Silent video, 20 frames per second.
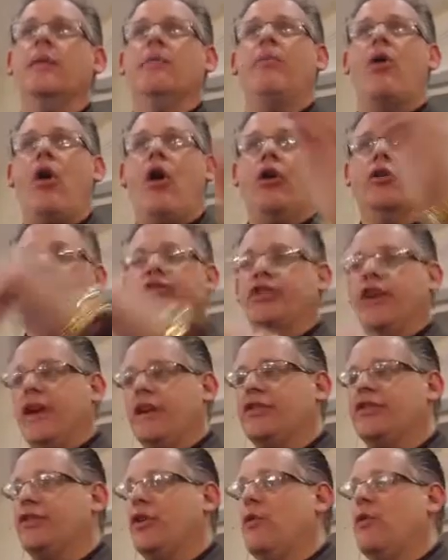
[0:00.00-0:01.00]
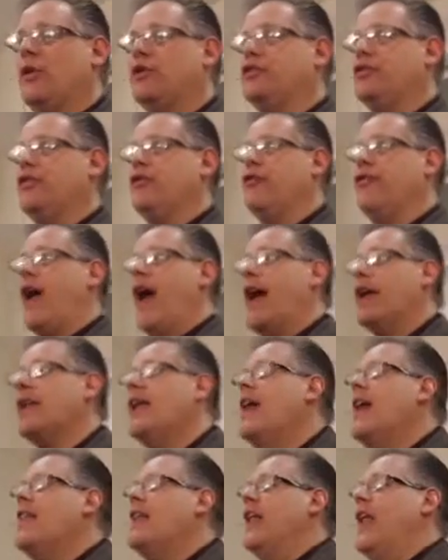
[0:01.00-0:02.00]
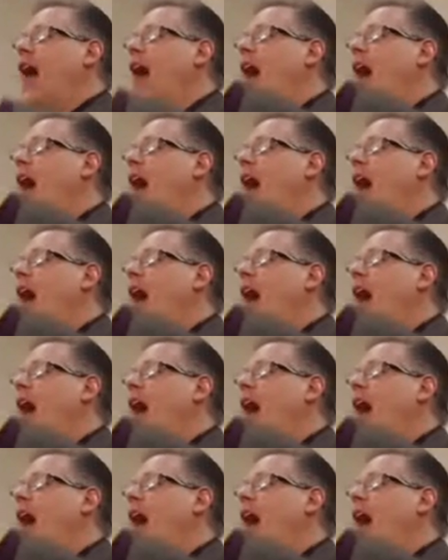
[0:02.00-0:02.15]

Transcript: And Paul says so much to the fact that